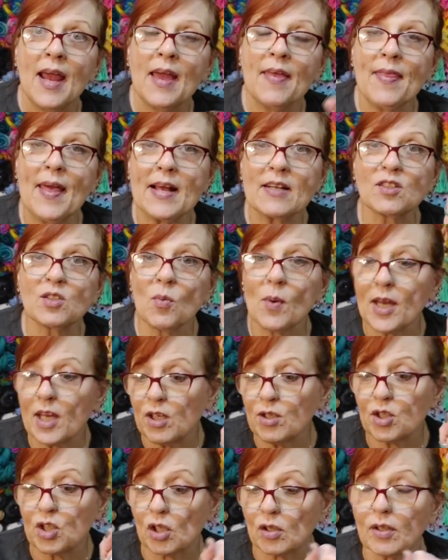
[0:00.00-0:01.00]
And that's the way
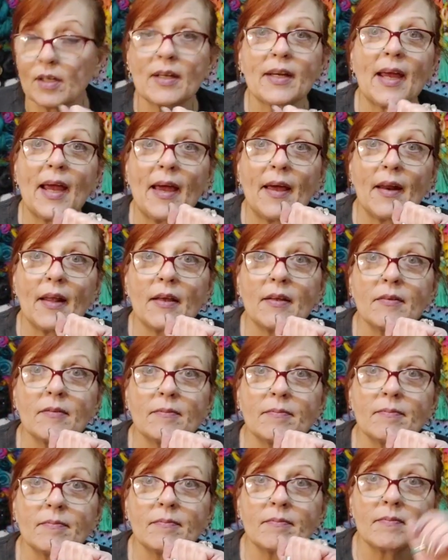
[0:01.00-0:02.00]
you should look at it.
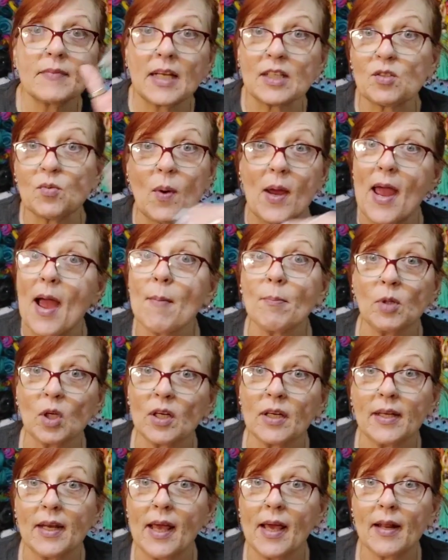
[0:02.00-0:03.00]
That's the way I'm
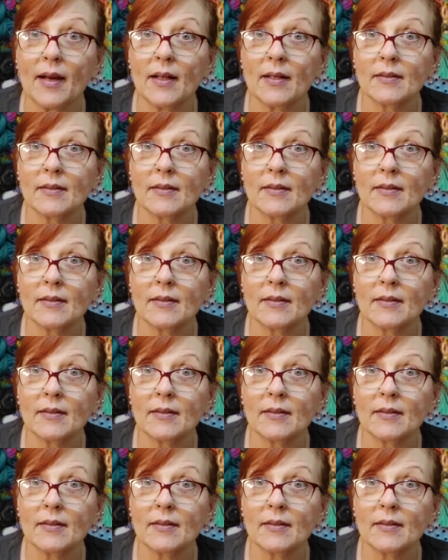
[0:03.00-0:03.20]
looking at